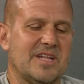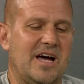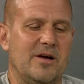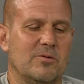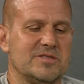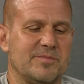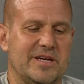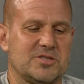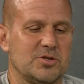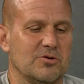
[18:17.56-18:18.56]
I always
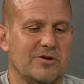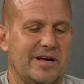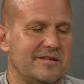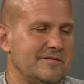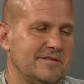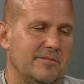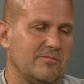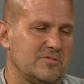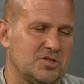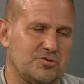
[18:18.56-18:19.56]
make sure I am
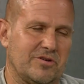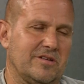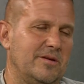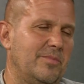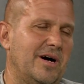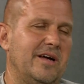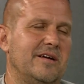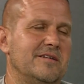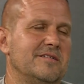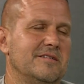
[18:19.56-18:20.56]
strictly by,
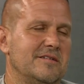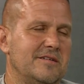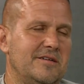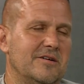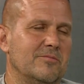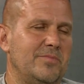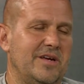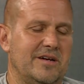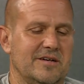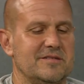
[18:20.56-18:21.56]
you know,
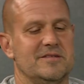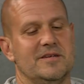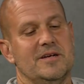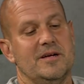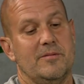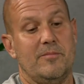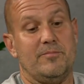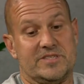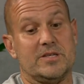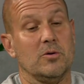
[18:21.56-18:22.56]
being a,
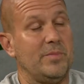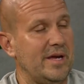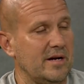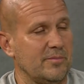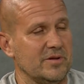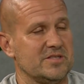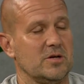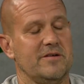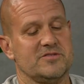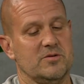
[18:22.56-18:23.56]
still being a police
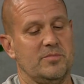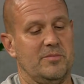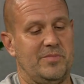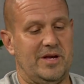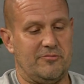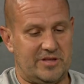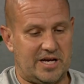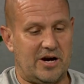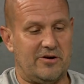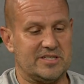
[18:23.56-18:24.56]
officer, but being
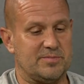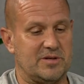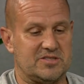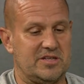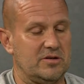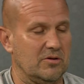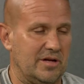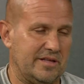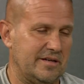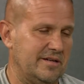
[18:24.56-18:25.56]
retired, especially into
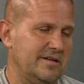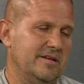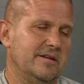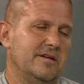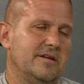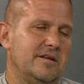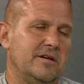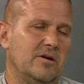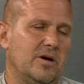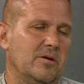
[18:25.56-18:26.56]
London you
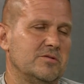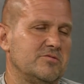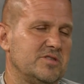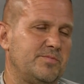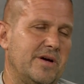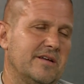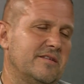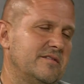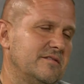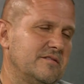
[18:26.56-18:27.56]
know, I always respect
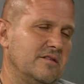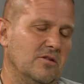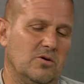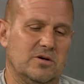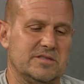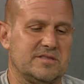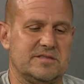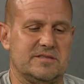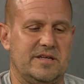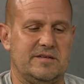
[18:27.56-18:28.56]
the laws
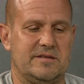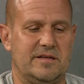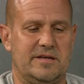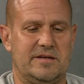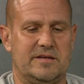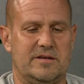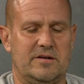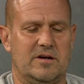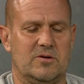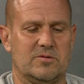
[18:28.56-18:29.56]
and, and, and,
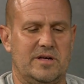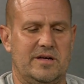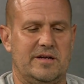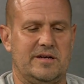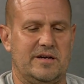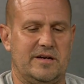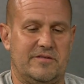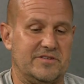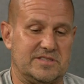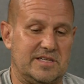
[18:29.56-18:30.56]
you know, and
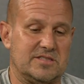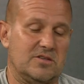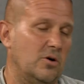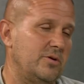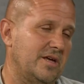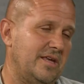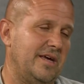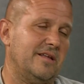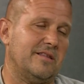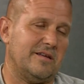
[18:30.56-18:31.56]
if it says no, you
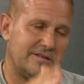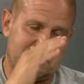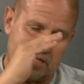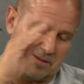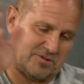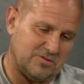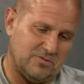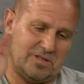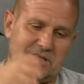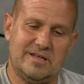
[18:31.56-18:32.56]
can't, then
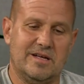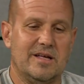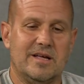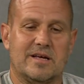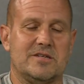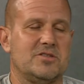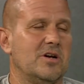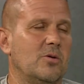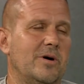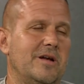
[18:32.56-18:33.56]
absolutely. Because you
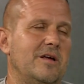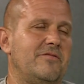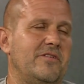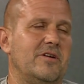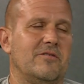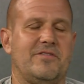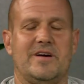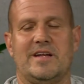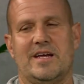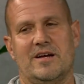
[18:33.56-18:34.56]
know what? If you don't
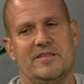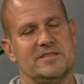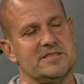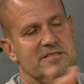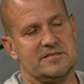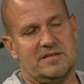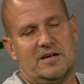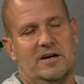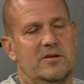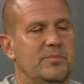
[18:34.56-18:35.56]
find it here, there's
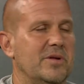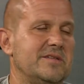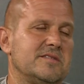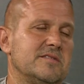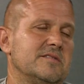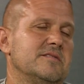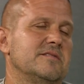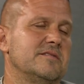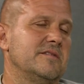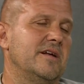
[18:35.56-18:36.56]
other places
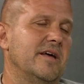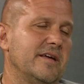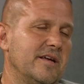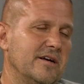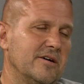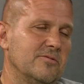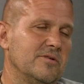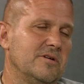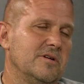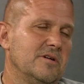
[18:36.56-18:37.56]
that I can go.
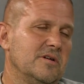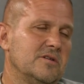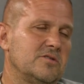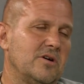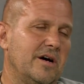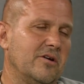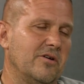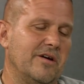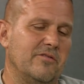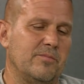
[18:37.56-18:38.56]
So I don't
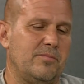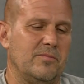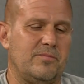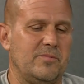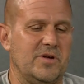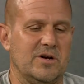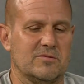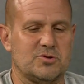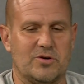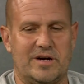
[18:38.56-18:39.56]
ever, you know,
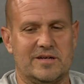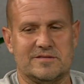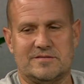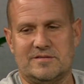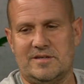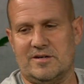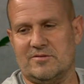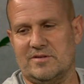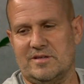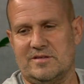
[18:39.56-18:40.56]
try to, you
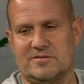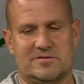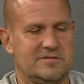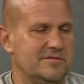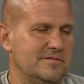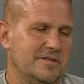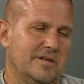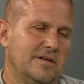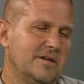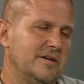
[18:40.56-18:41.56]
know, there's
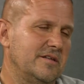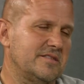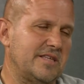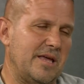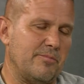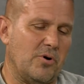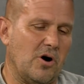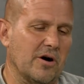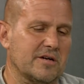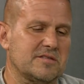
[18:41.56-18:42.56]
the state
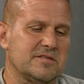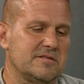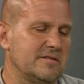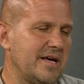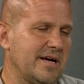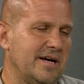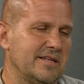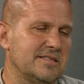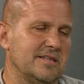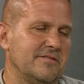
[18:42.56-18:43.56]
parks, that kind
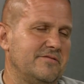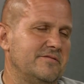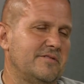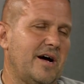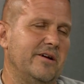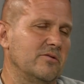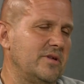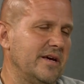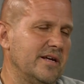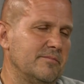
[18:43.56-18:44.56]
of stuff. I don't dig in them,